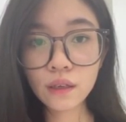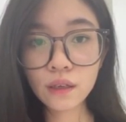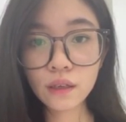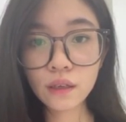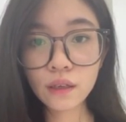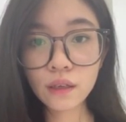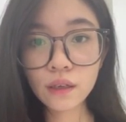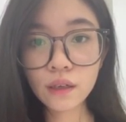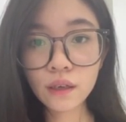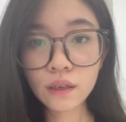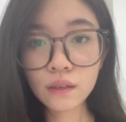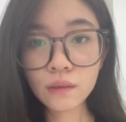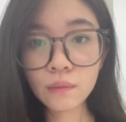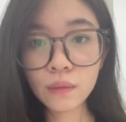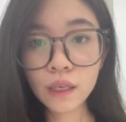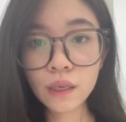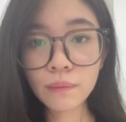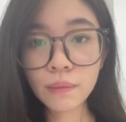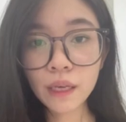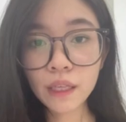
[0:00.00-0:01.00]

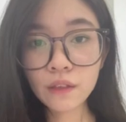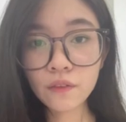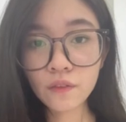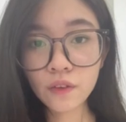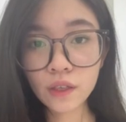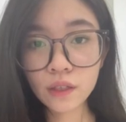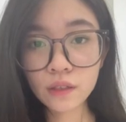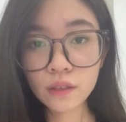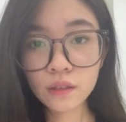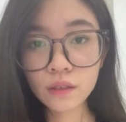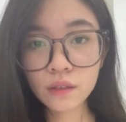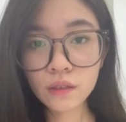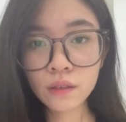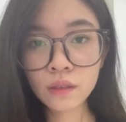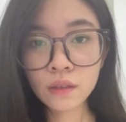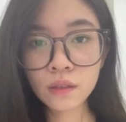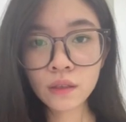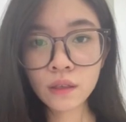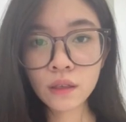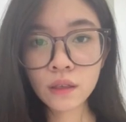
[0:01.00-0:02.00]
economic benefits.
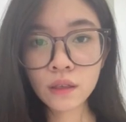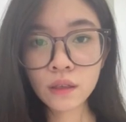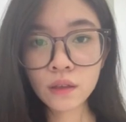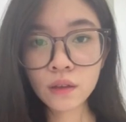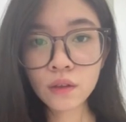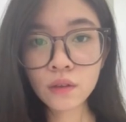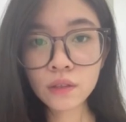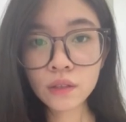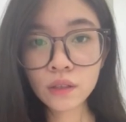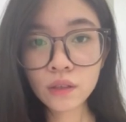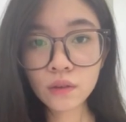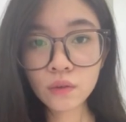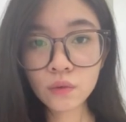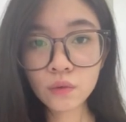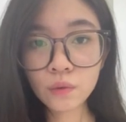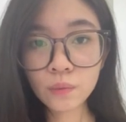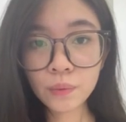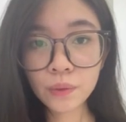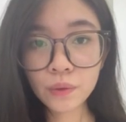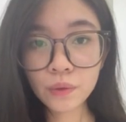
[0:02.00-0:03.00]

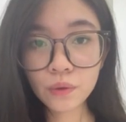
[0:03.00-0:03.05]
Closed-loop